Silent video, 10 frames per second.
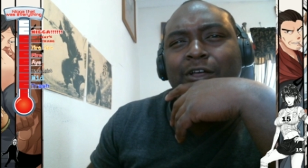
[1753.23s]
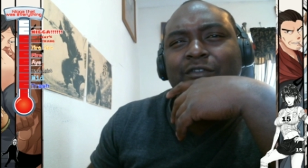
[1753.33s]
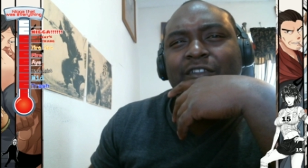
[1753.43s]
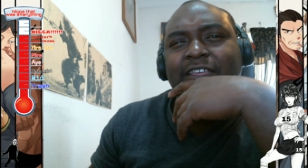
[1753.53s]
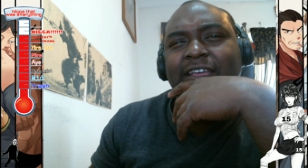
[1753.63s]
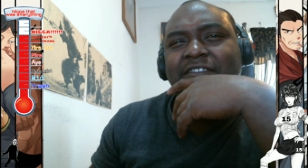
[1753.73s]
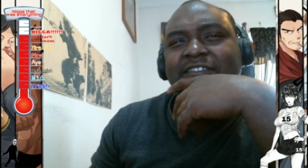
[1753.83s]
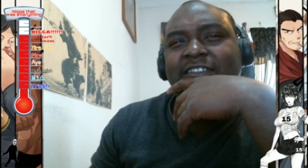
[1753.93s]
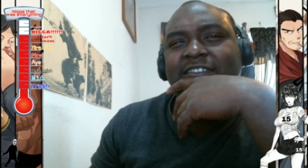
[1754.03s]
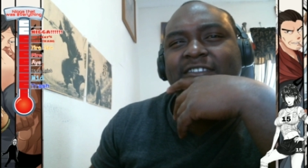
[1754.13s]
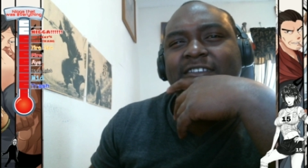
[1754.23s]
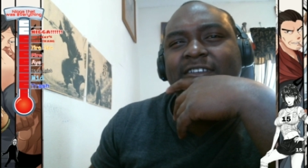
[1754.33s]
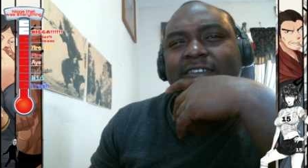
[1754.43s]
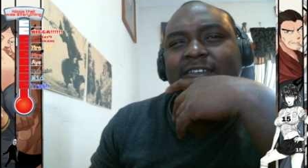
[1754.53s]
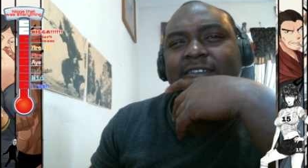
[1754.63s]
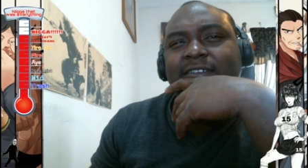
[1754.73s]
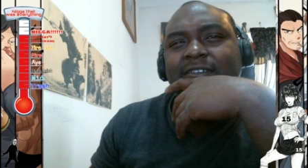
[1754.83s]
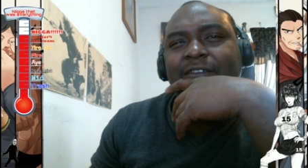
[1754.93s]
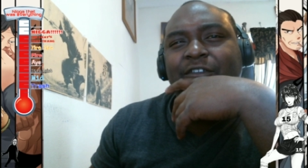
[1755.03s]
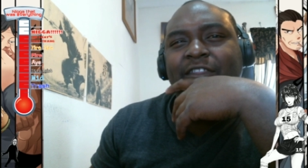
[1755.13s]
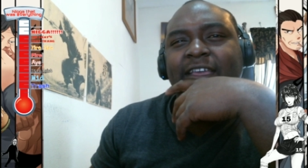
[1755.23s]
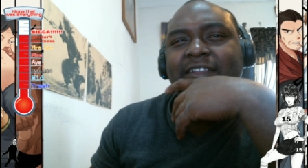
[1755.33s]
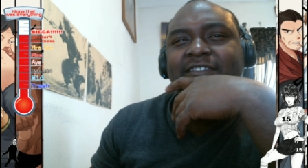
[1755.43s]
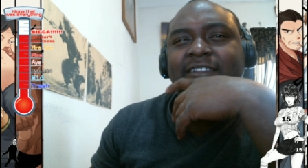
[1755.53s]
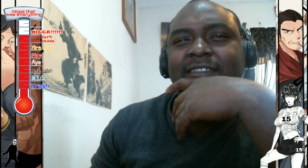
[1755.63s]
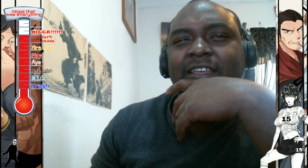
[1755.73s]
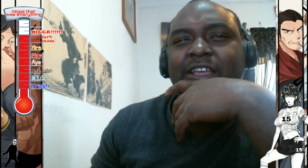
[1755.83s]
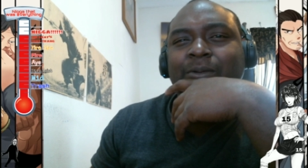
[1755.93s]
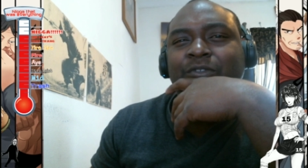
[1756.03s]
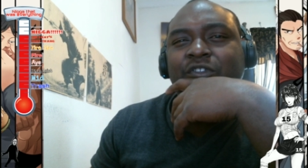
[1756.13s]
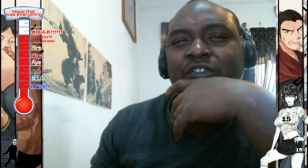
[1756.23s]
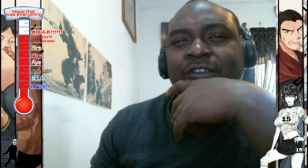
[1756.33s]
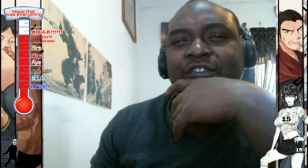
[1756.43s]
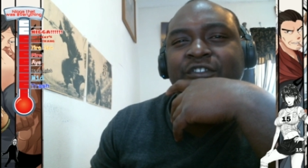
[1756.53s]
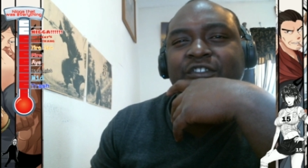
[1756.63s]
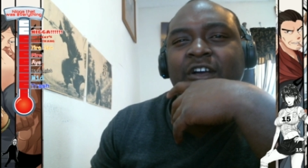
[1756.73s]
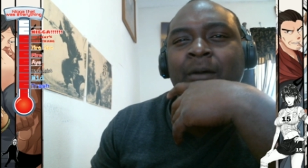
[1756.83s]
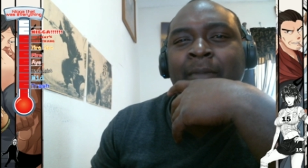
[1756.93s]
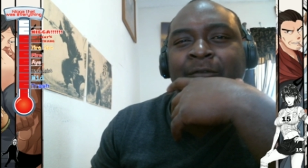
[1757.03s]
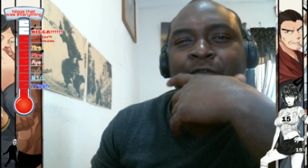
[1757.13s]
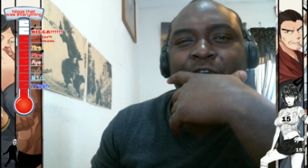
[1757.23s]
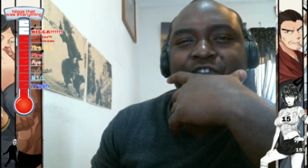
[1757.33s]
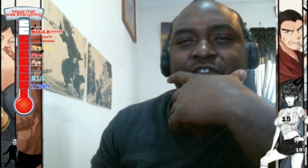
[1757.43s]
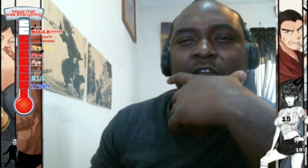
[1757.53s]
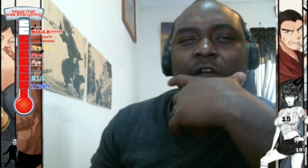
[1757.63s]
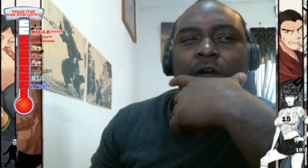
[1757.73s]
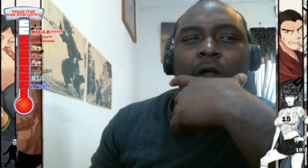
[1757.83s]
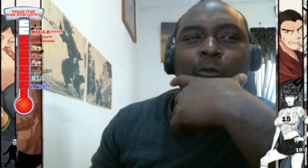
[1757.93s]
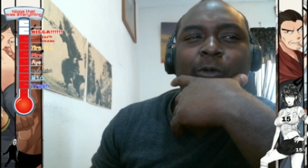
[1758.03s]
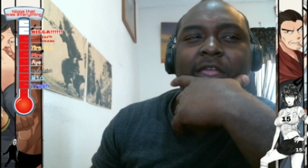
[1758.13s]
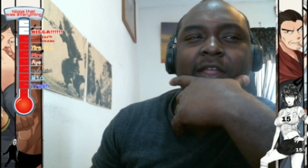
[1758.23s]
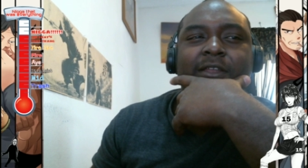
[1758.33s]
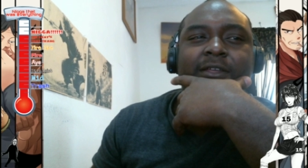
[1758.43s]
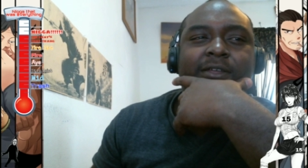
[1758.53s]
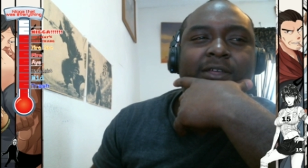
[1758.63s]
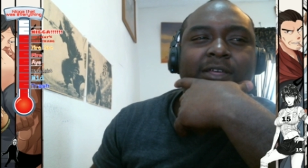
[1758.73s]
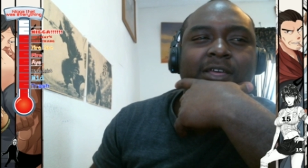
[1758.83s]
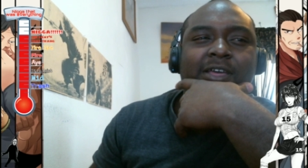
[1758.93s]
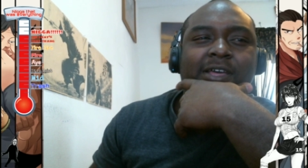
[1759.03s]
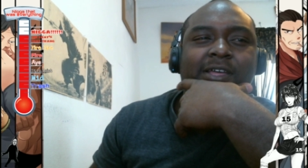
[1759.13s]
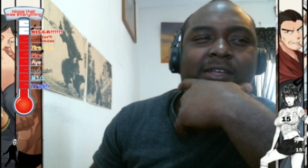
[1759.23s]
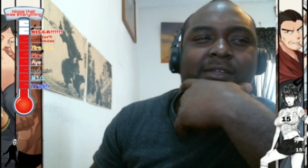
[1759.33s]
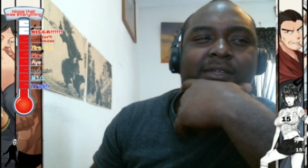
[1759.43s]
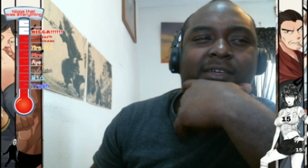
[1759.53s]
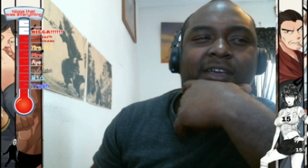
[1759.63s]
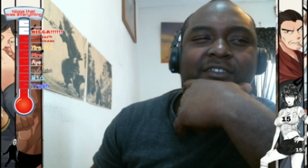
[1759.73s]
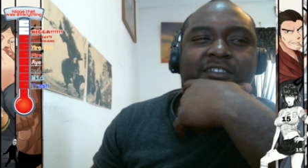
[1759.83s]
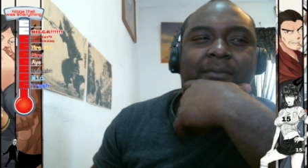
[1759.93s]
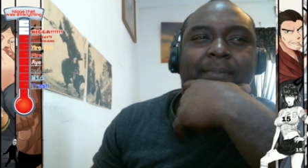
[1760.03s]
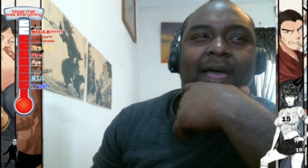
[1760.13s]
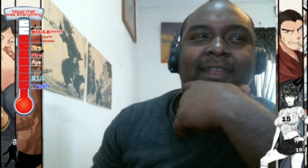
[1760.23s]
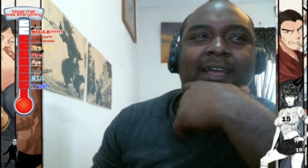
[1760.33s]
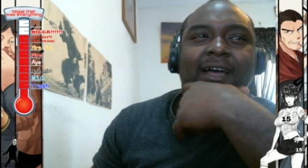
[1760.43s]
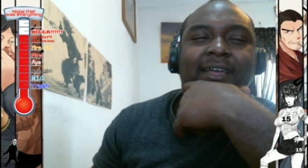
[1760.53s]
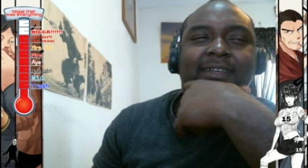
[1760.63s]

For the instant, for the instant the Hero Association's combat forces are weakened, because he's a bad guy.